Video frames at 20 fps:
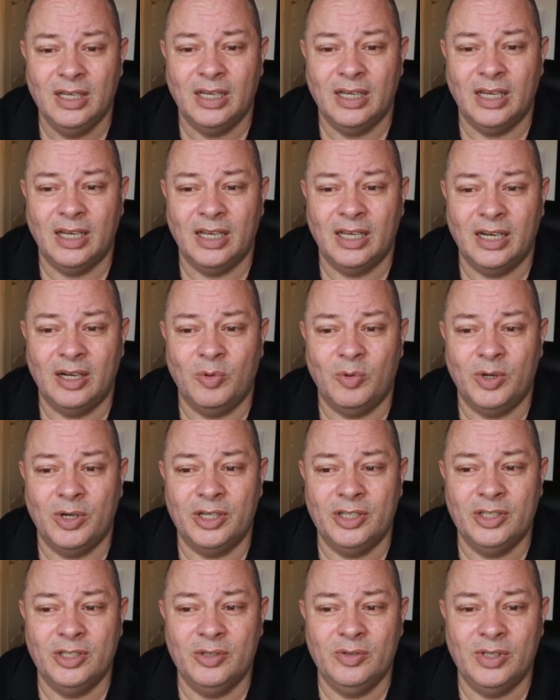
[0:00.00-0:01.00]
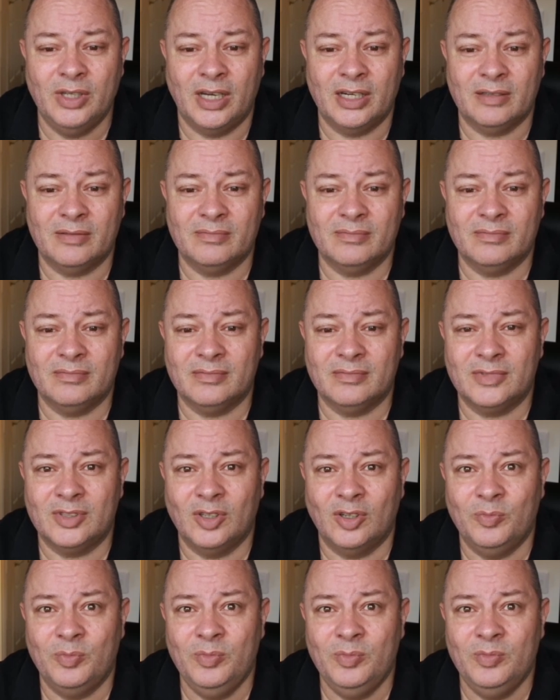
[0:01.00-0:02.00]
and I want to do that
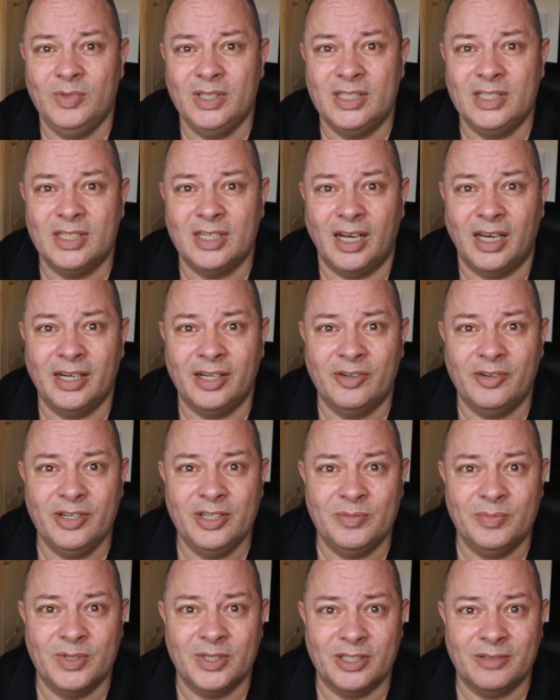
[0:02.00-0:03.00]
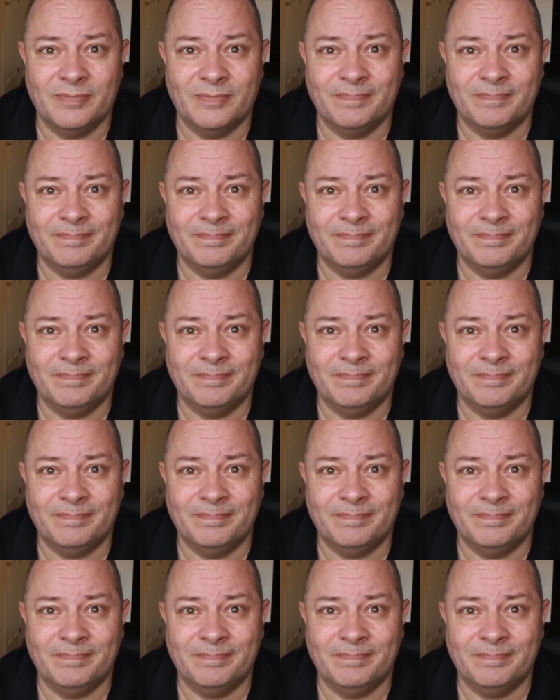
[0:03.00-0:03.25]
sort of this side of Christmas.